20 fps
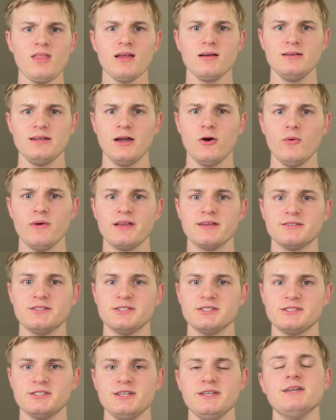Now we get to
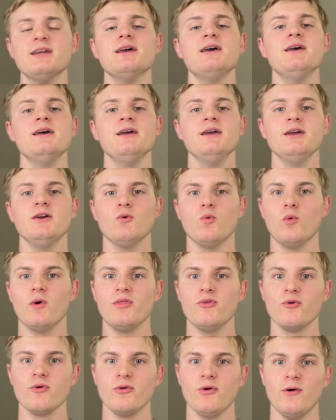see
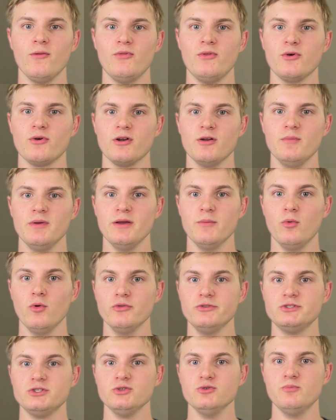whether or not they're going to be able
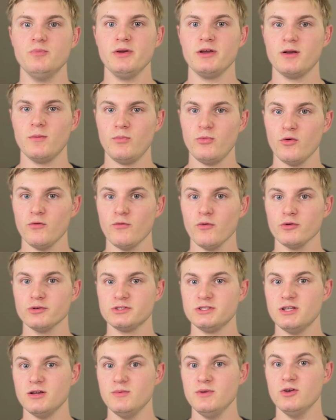to pick up their
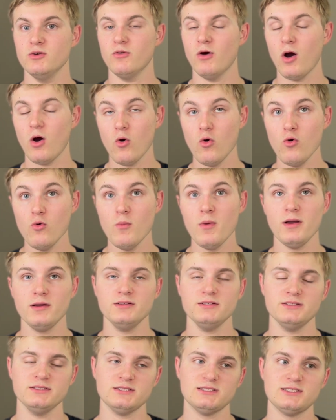first W home
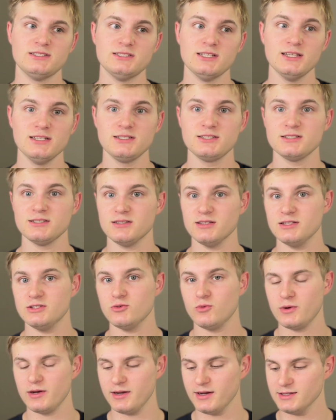since the
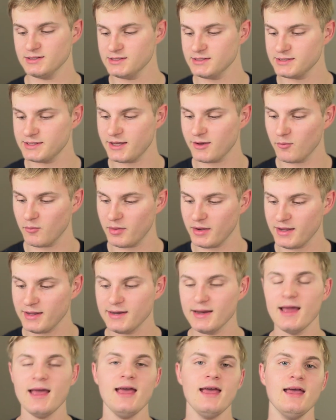2019
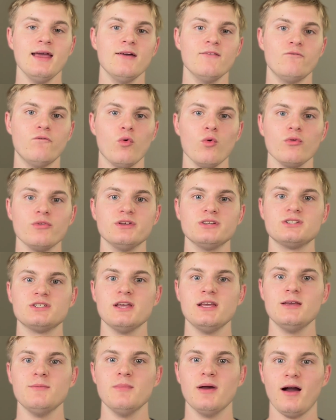campaign. For this
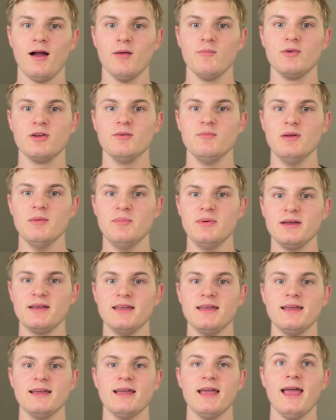game, I'm going to be
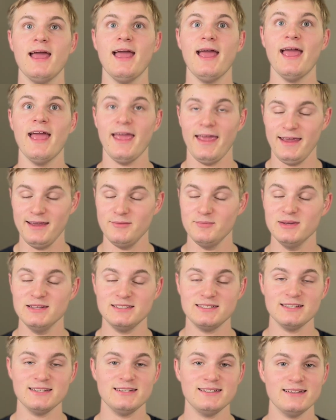picking
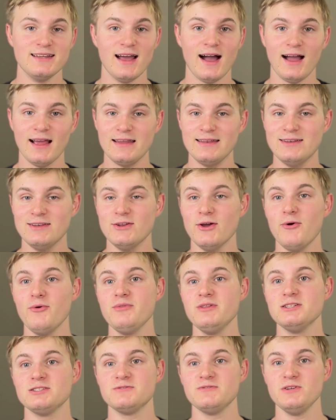Edmonton. I know
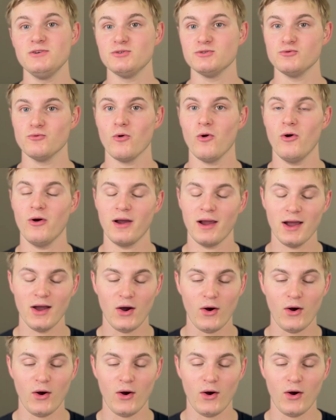this feels wrong.